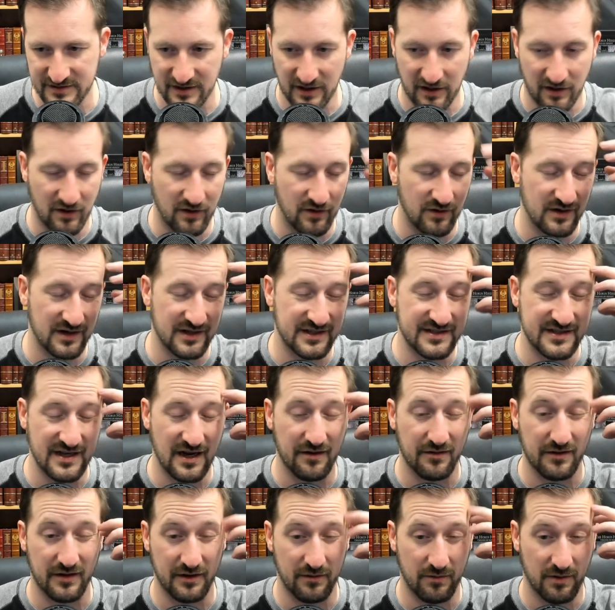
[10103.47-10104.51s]
so it's
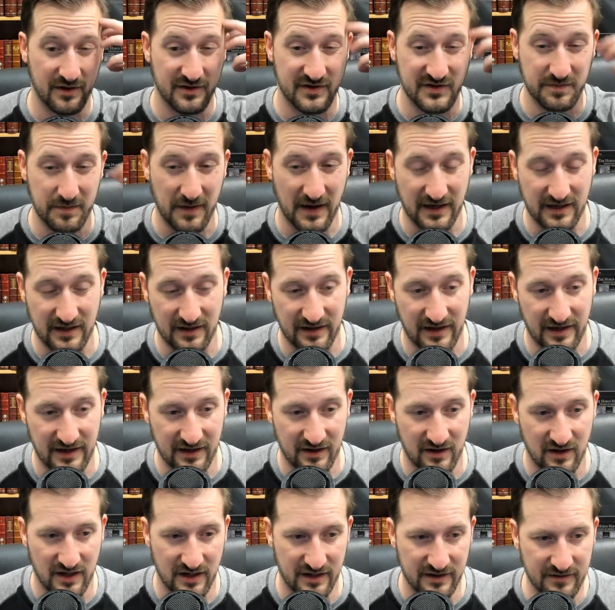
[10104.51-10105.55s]
not really worth
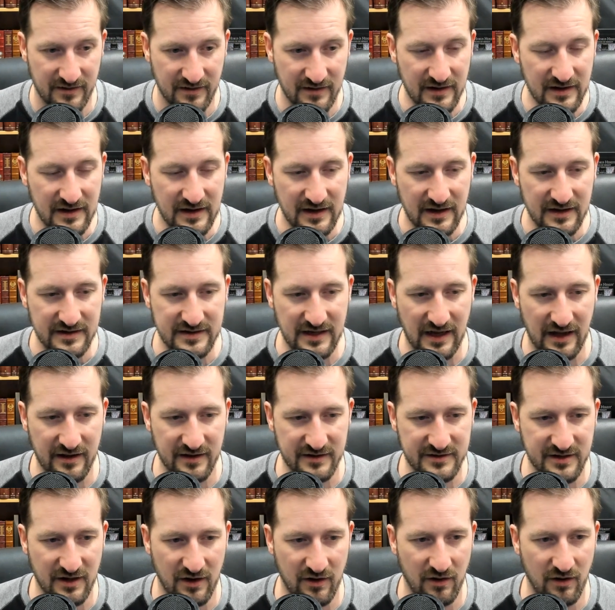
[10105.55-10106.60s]
speculating on.
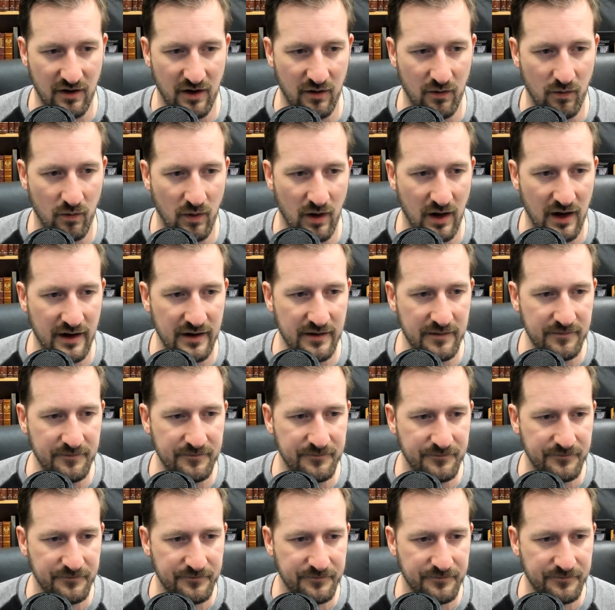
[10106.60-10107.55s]
Talix 001.